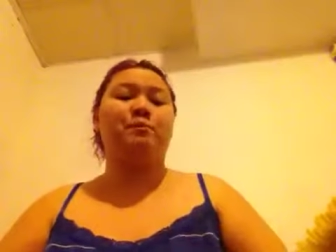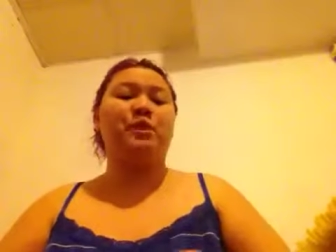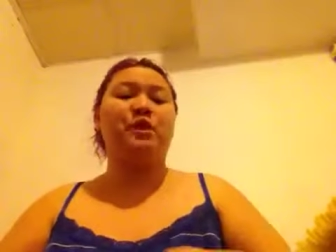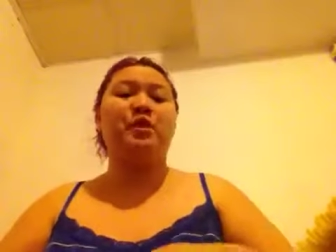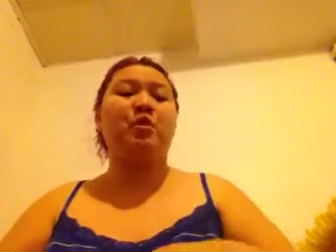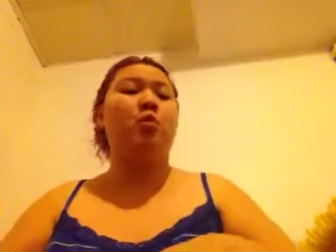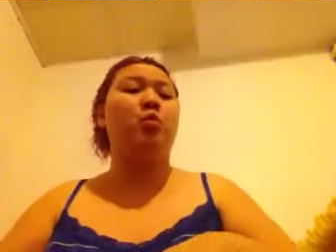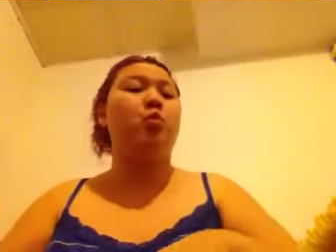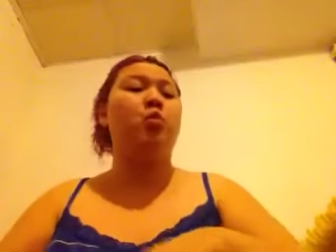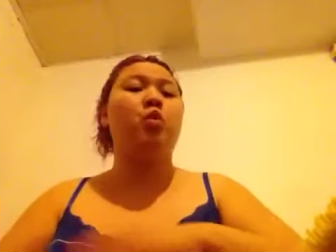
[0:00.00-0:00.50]

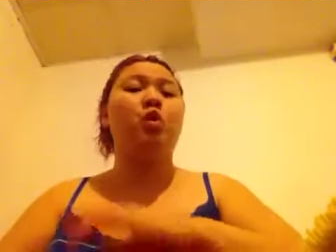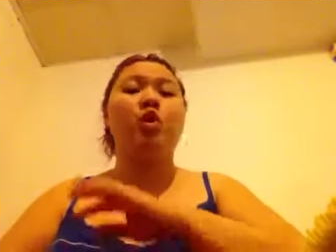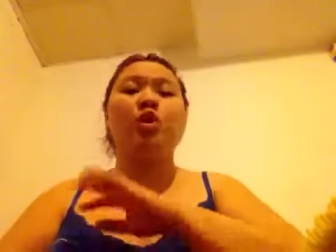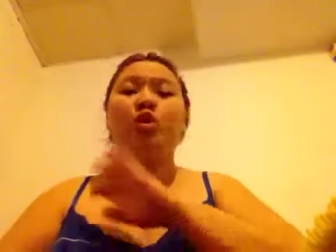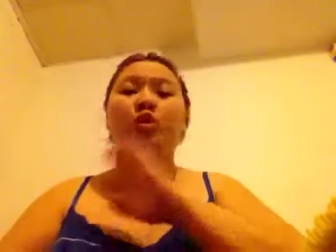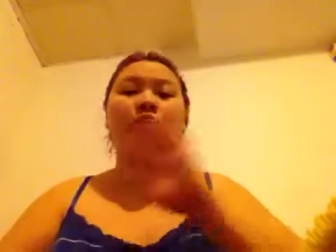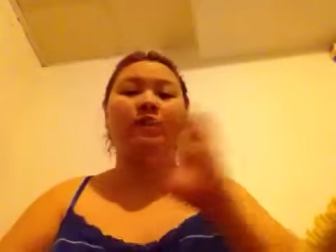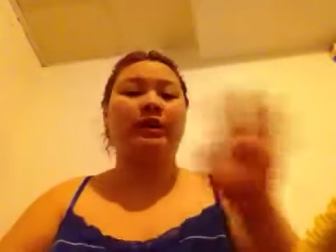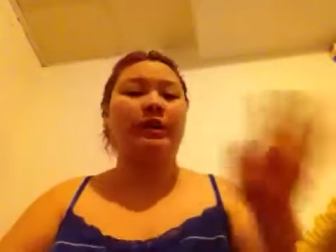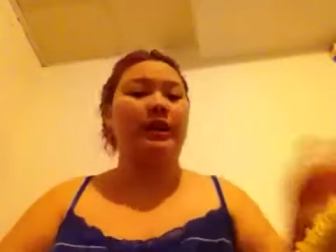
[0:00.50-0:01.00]
The
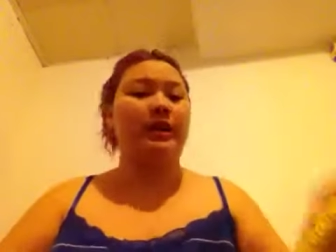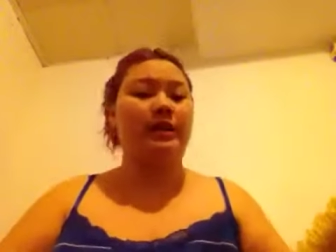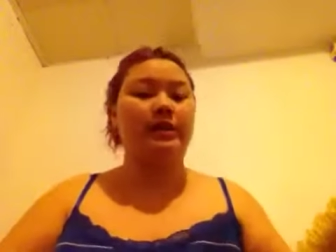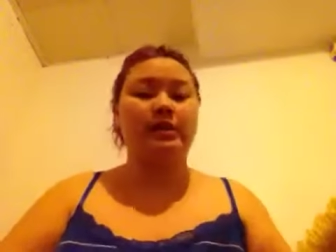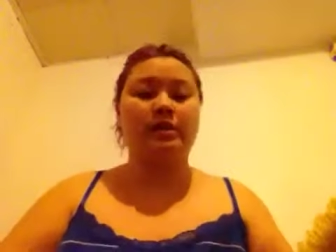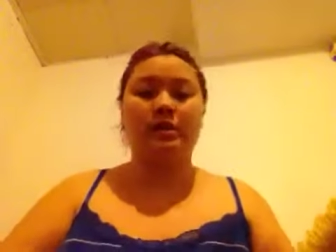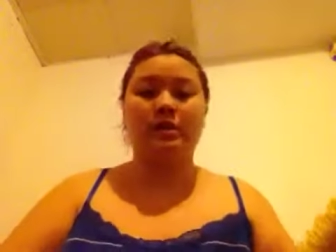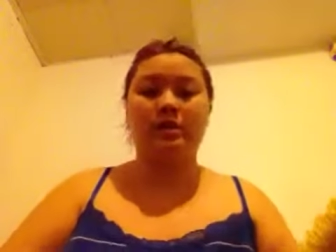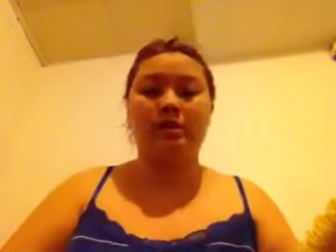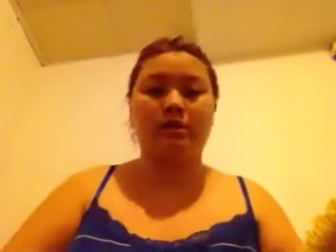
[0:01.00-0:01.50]
world,
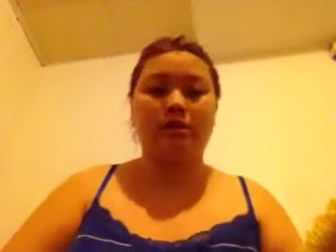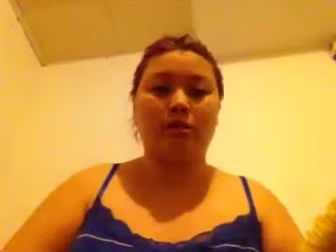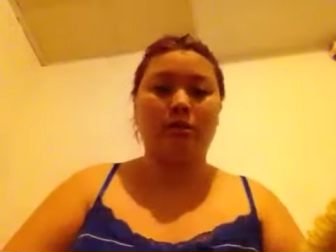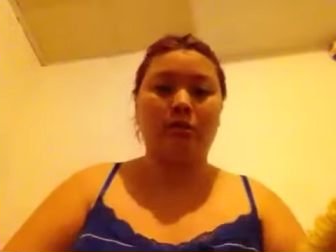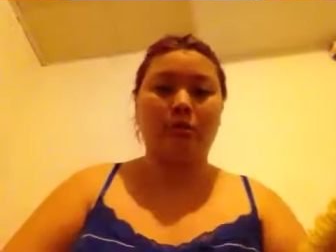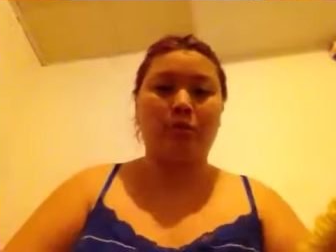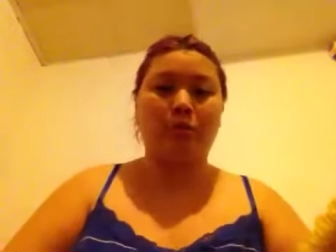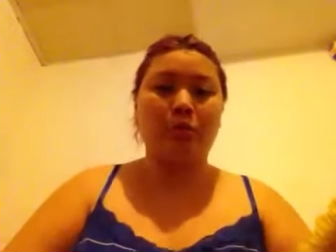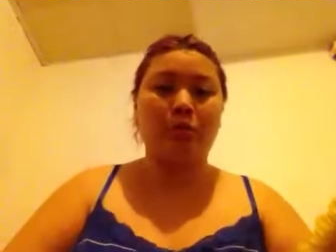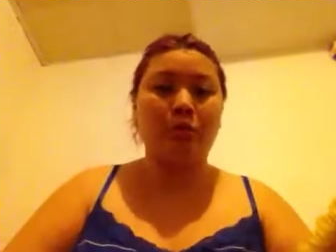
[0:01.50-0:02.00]
like, just
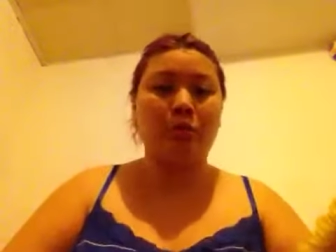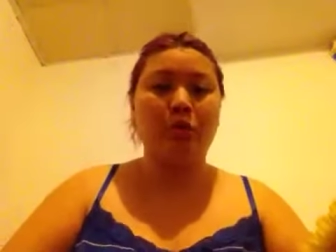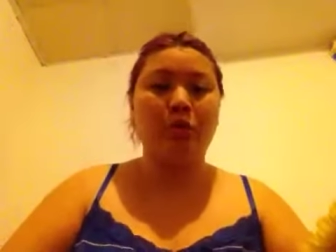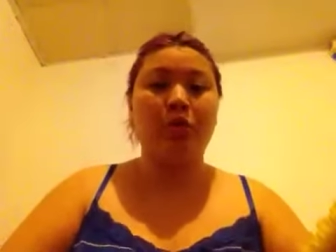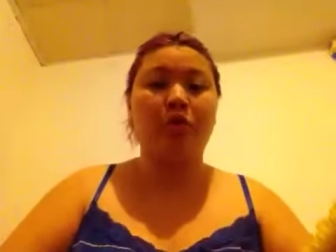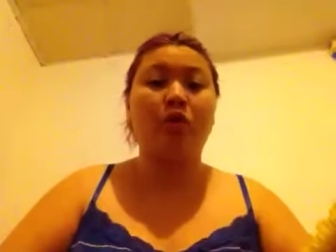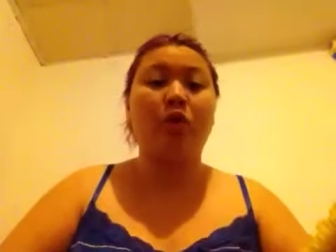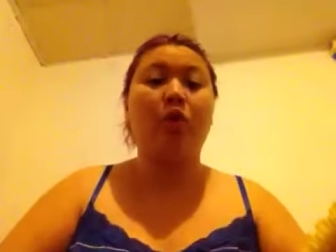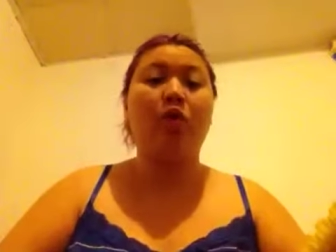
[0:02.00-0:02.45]
the world